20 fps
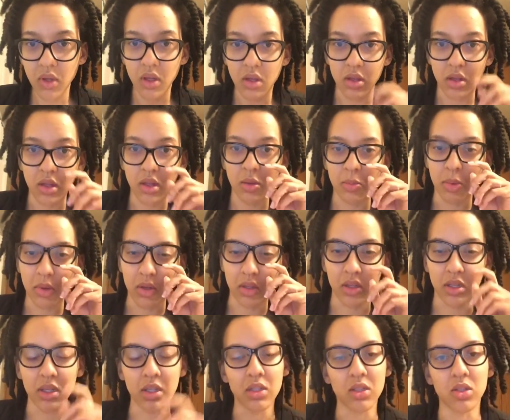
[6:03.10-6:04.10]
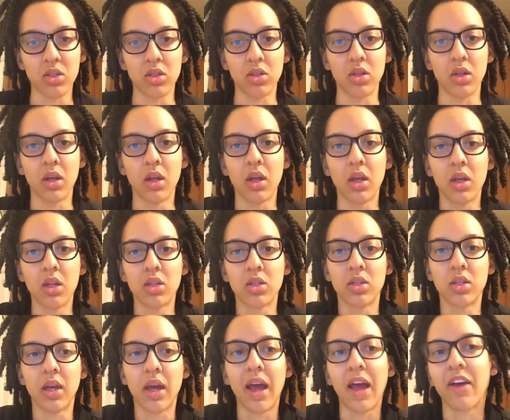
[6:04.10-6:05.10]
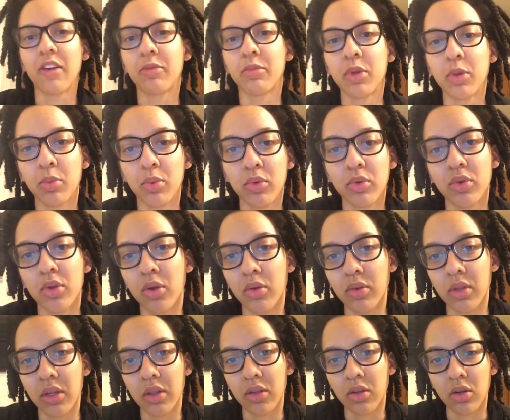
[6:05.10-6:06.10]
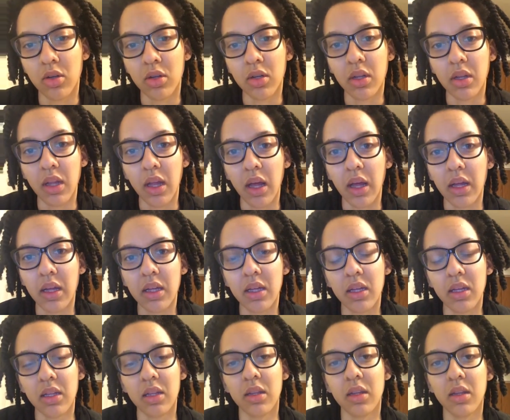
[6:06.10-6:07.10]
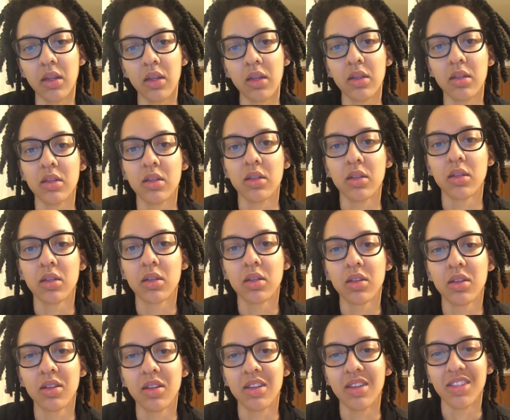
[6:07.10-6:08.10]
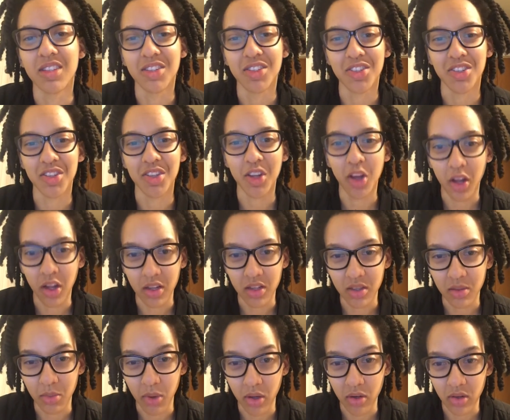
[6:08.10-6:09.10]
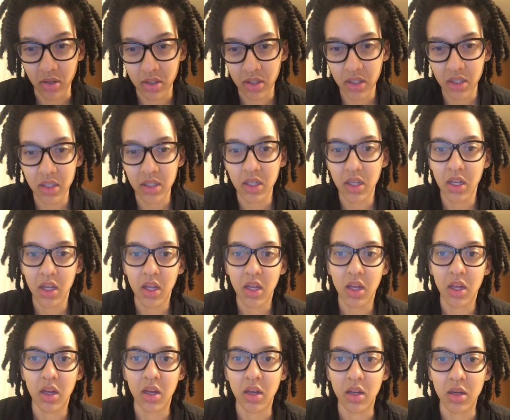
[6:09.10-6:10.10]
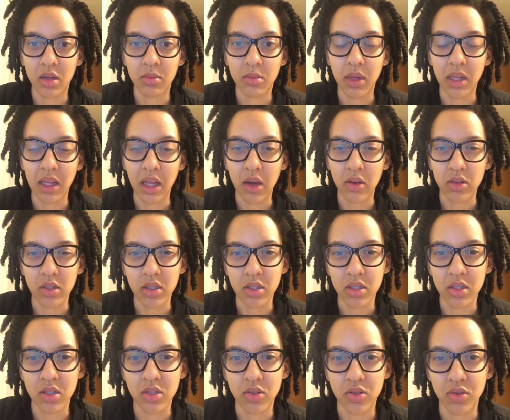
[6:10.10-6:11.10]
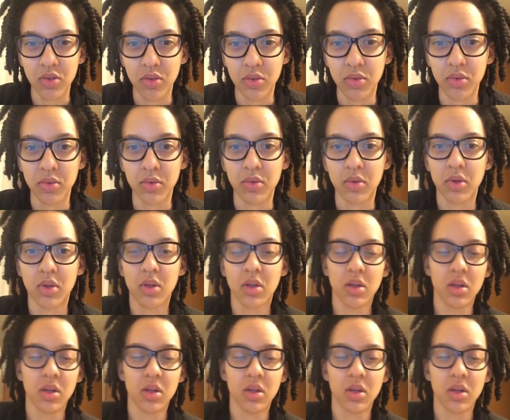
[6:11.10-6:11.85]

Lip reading: the ability to have people know that they're going to lie and then essentially calling them out on it allowed us to